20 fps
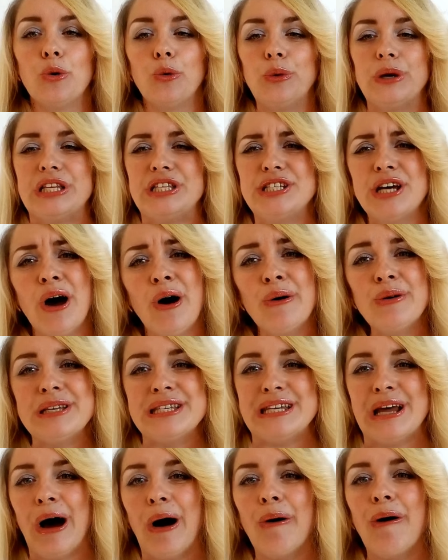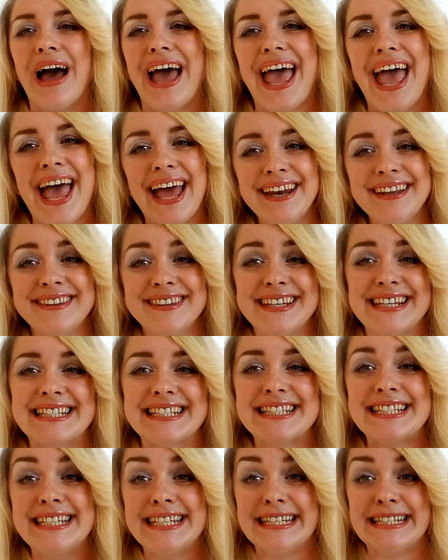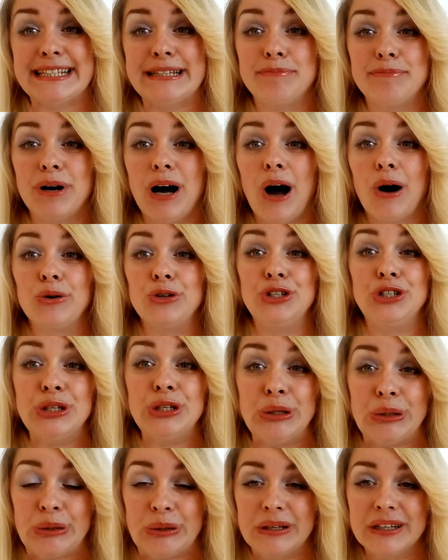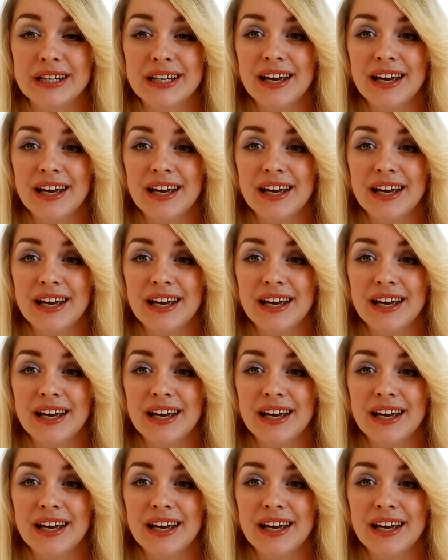We don't know anything still about you.